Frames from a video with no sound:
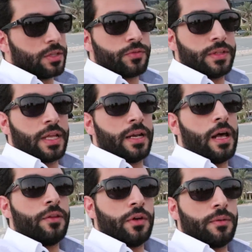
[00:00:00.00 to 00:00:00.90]
different than
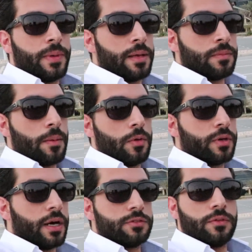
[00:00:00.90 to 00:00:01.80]
other BMW
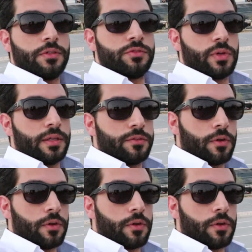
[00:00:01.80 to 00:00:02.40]
cars on the street.